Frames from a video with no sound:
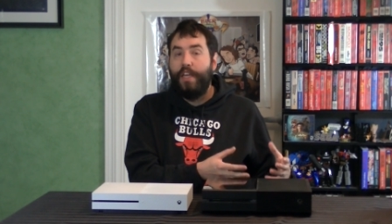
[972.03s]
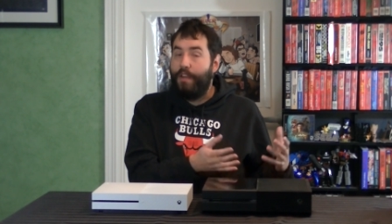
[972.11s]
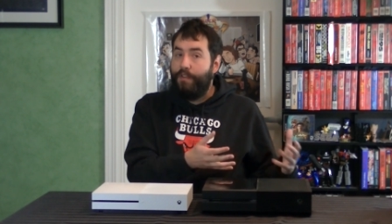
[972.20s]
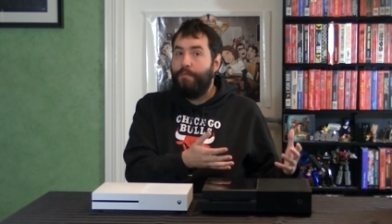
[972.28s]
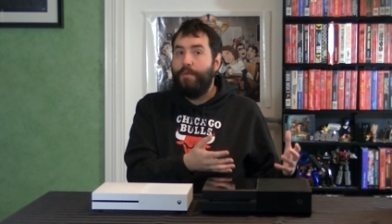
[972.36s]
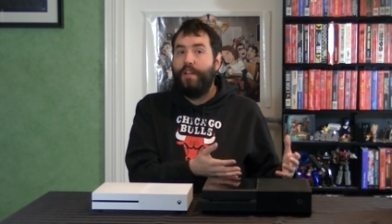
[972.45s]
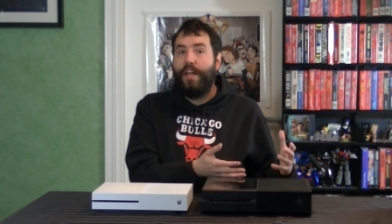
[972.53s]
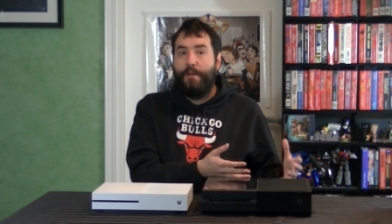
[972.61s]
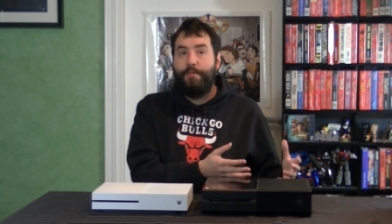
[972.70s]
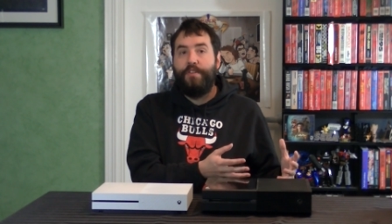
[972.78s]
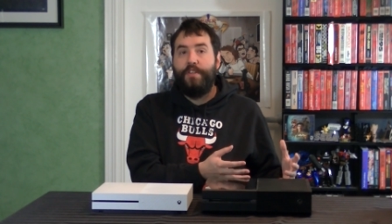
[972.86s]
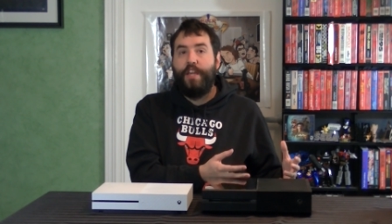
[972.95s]
Even a lot
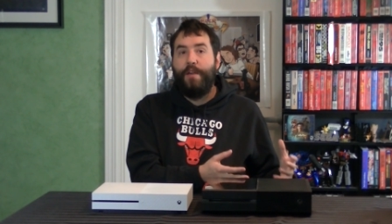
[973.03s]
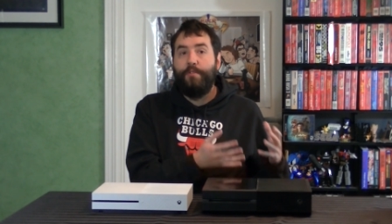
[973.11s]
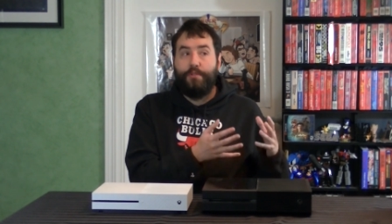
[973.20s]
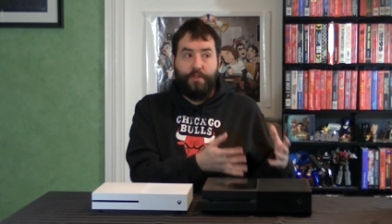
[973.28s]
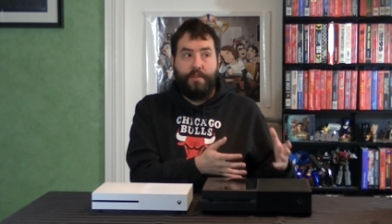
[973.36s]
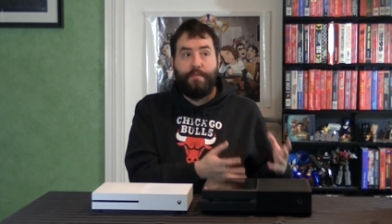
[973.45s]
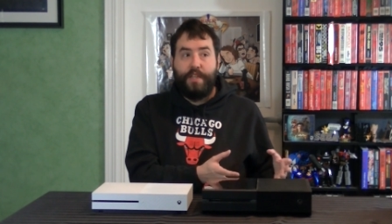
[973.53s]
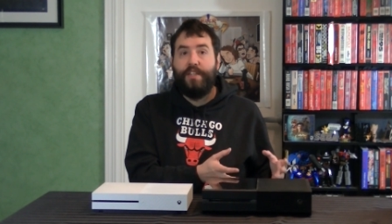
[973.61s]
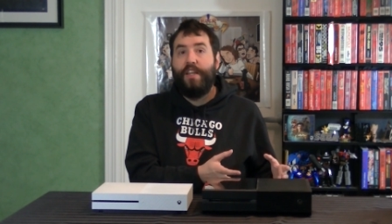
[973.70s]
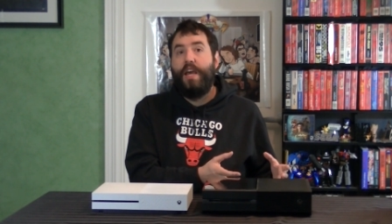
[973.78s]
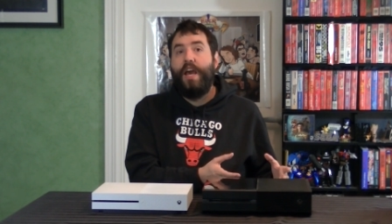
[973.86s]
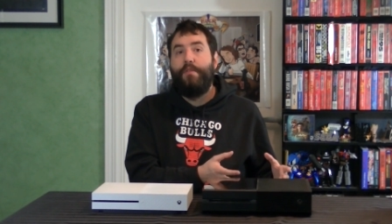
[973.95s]
of PC gamers will admit
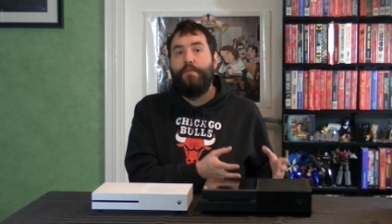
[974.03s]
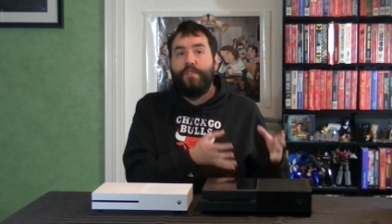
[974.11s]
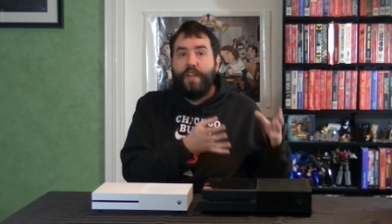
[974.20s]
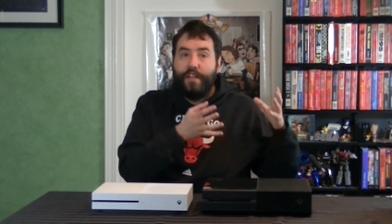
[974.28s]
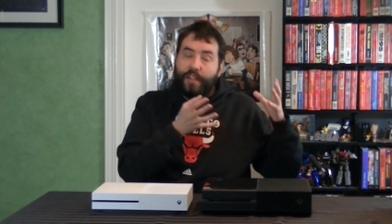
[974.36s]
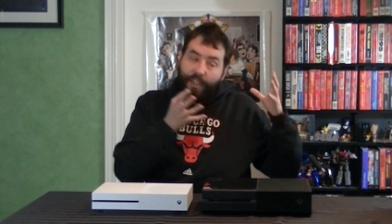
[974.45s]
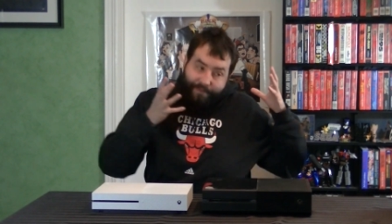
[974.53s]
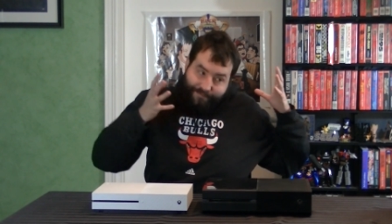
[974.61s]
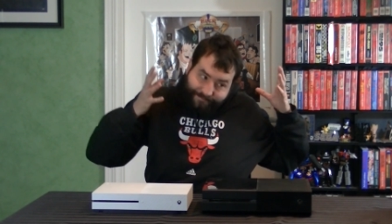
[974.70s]
to that, saying, like,